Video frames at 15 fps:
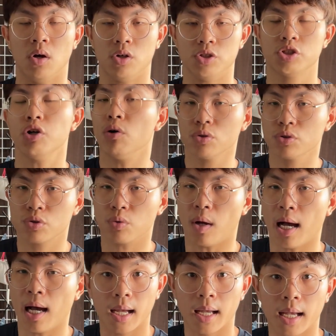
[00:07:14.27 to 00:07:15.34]
or chong
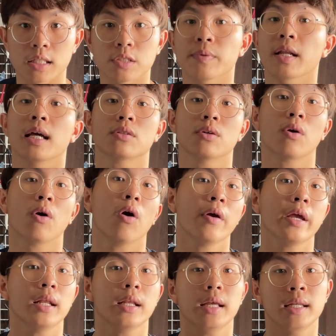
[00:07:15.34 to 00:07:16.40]
sua as we like to call
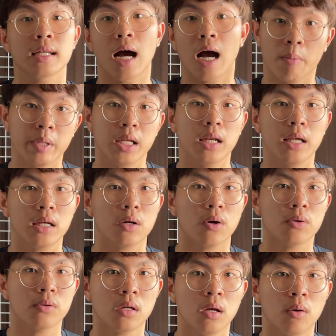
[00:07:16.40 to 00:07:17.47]
it in army
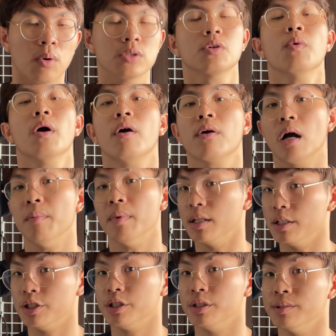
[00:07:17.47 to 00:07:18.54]
lingo, was a welcome
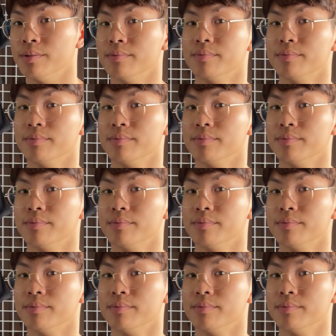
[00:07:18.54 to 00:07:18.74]
addition.